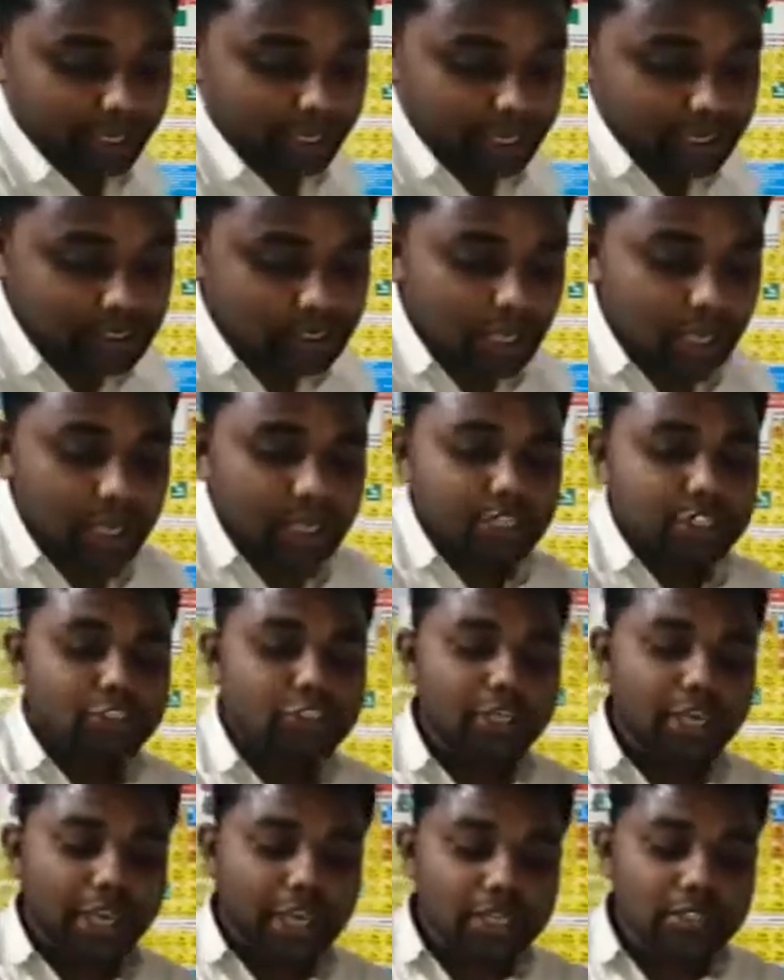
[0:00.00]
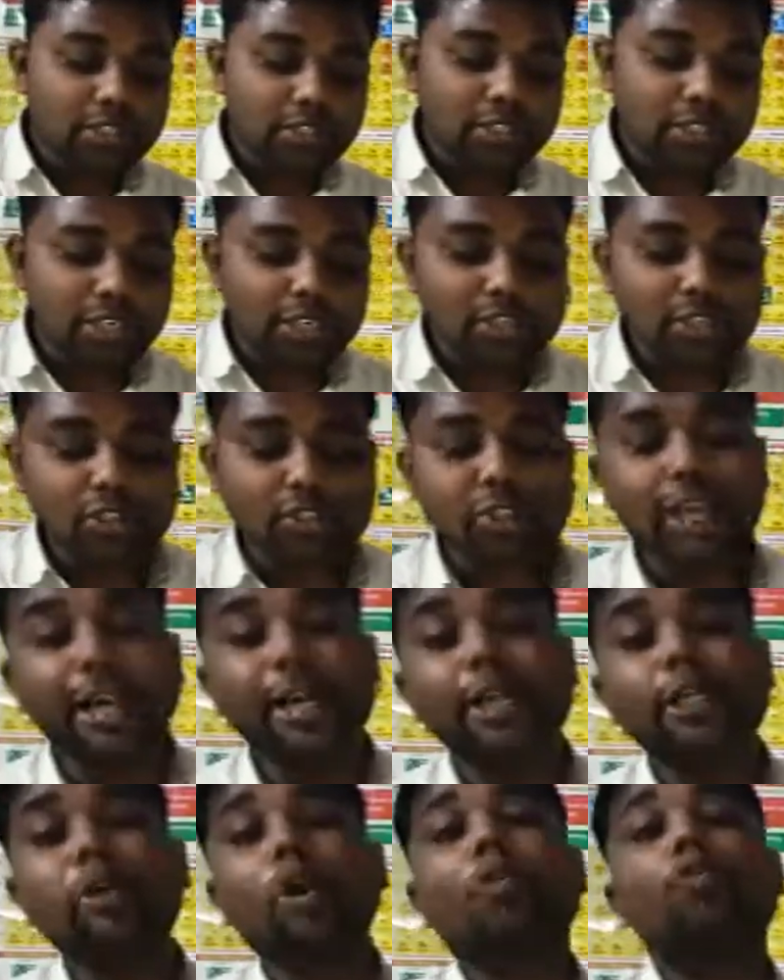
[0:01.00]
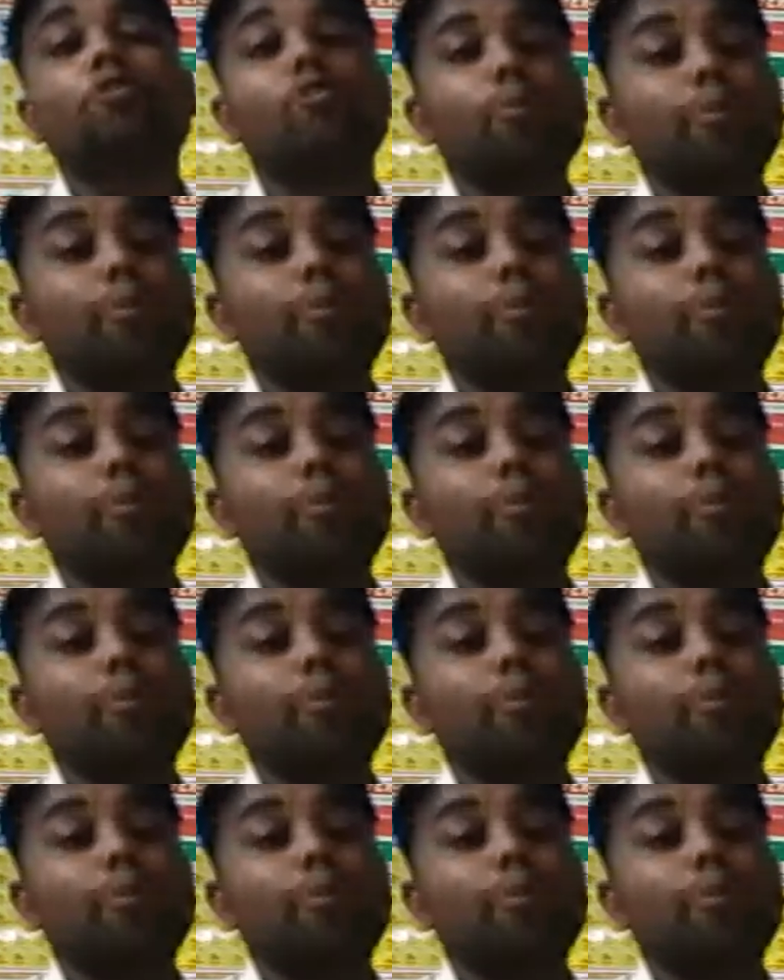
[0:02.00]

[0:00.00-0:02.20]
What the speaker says: is change the state of